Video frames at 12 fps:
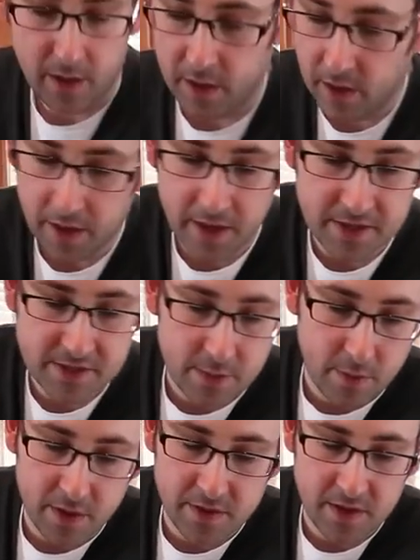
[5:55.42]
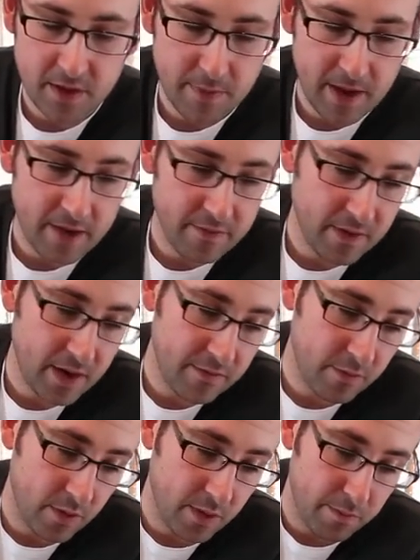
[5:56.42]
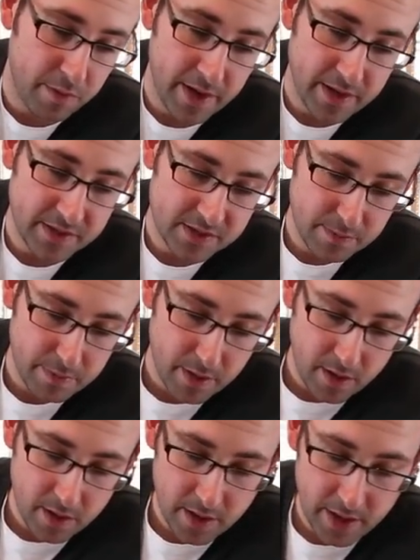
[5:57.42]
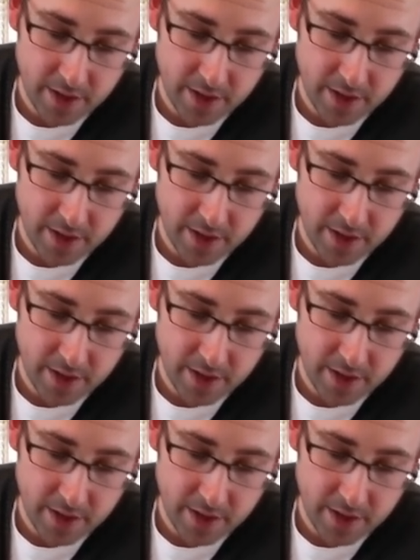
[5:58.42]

And like I said, we're gonna take the back of a knife and we're gonna break this apart.